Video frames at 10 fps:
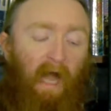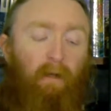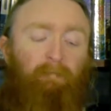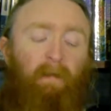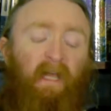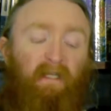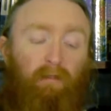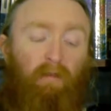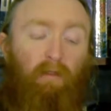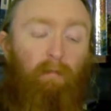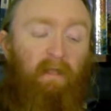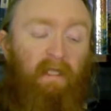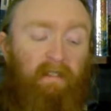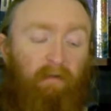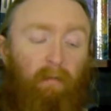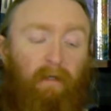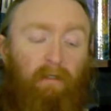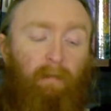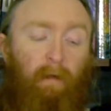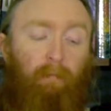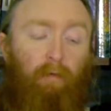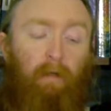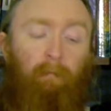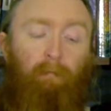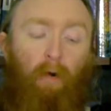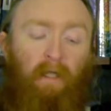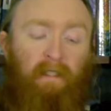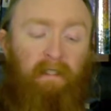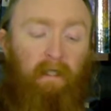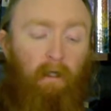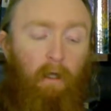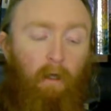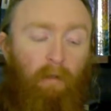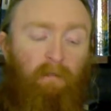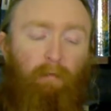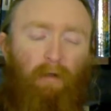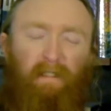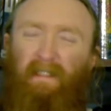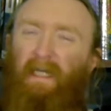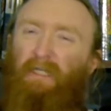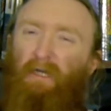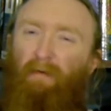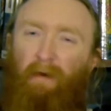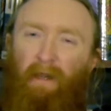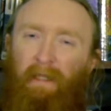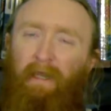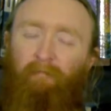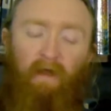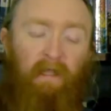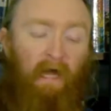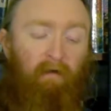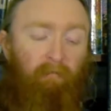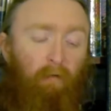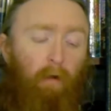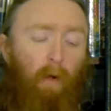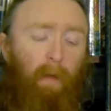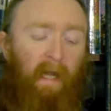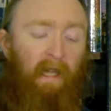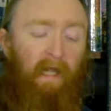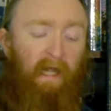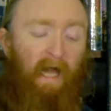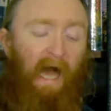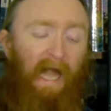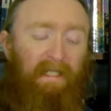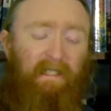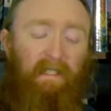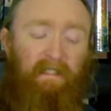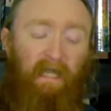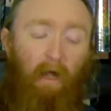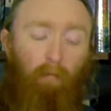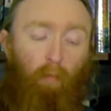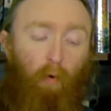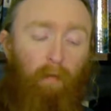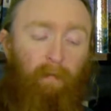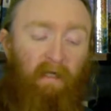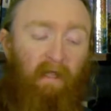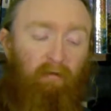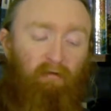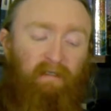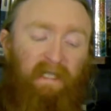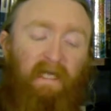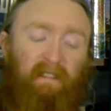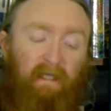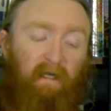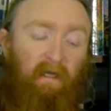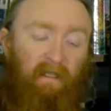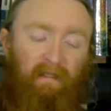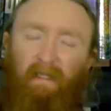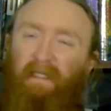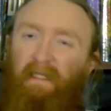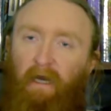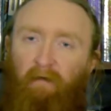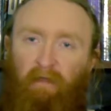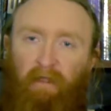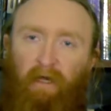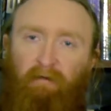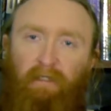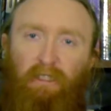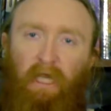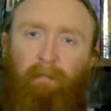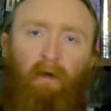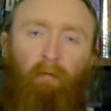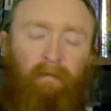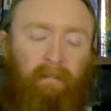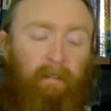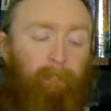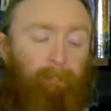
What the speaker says: I was pierced with numbness through to my broken bones, which brought such a relief that, for a moment, I didn't see how morbid and grotesque the litter of the crowded chamber was.